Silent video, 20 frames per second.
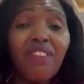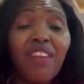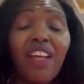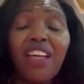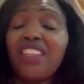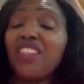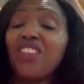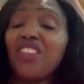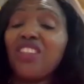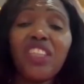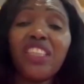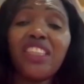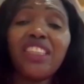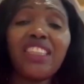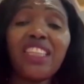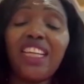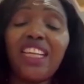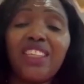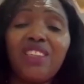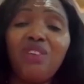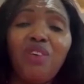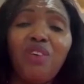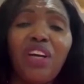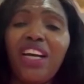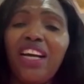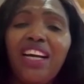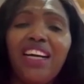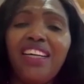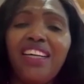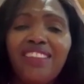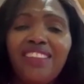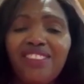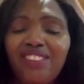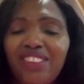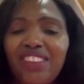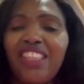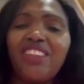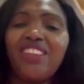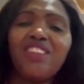And not necessarily whether